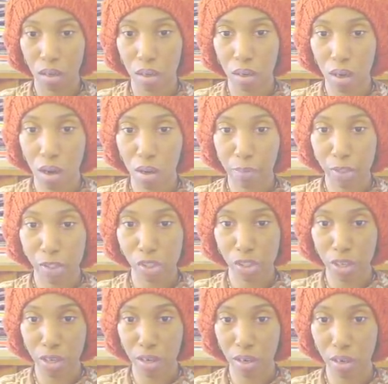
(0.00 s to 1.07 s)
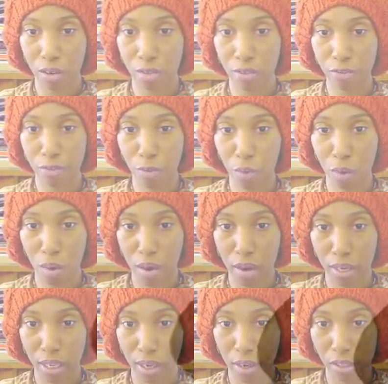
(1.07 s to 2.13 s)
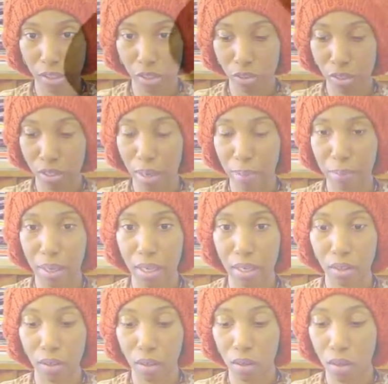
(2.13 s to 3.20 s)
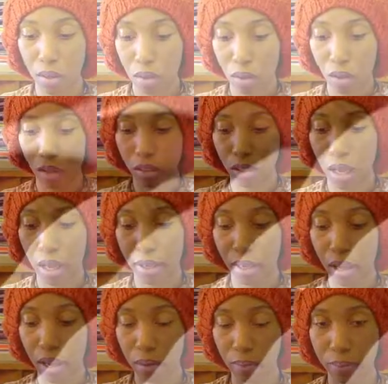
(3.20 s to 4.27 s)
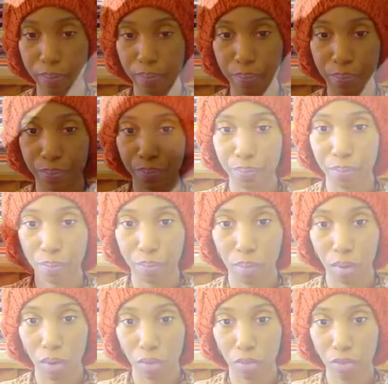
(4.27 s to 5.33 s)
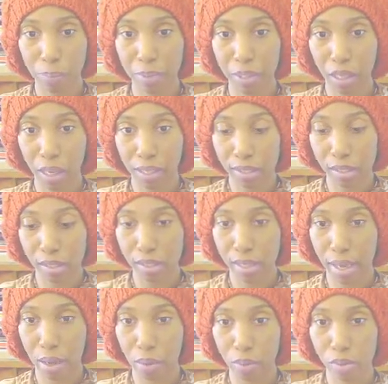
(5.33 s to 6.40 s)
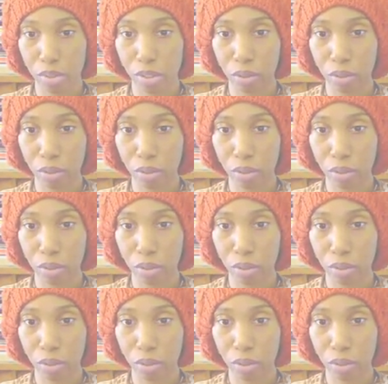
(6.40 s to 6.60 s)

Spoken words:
armature for a character that I made called Aya from the Light and Sound